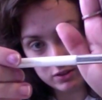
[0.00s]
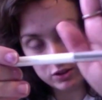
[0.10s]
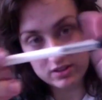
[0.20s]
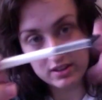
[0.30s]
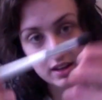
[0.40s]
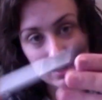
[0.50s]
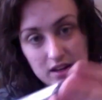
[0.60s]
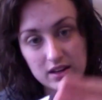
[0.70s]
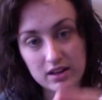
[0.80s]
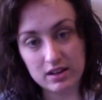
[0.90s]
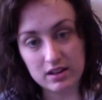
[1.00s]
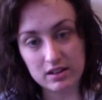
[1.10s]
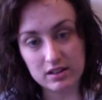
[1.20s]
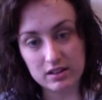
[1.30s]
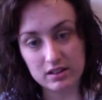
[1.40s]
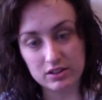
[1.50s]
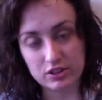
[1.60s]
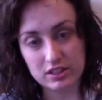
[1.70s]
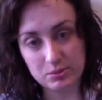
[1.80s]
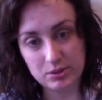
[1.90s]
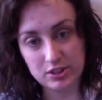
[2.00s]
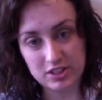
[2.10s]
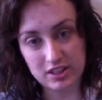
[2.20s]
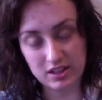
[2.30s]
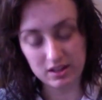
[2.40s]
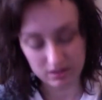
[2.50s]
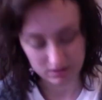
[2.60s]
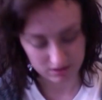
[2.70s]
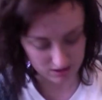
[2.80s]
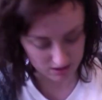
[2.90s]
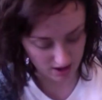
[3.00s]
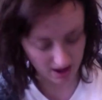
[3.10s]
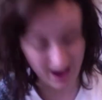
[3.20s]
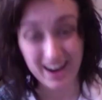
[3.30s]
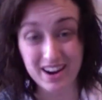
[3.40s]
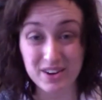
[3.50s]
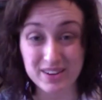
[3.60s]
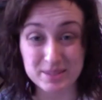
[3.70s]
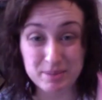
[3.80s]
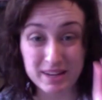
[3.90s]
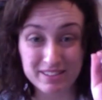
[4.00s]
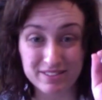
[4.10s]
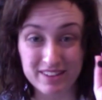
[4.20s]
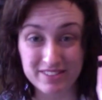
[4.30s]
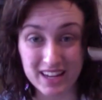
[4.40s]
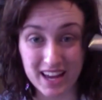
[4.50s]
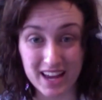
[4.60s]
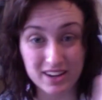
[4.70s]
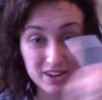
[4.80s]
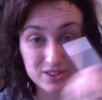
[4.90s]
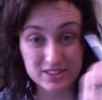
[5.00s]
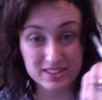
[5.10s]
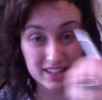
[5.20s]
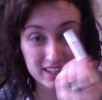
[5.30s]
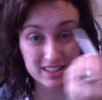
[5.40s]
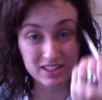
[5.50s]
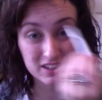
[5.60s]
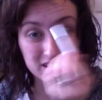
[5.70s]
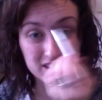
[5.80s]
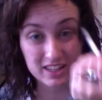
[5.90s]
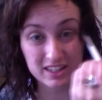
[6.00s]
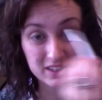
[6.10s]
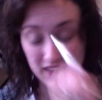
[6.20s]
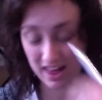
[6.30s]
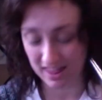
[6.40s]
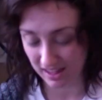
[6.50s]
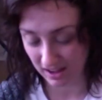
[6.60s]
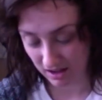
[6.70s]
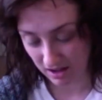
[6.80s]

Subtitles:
just like a crease brush, I think. I don't know, it's big and fluffy and it goes like you're gonna do that clean.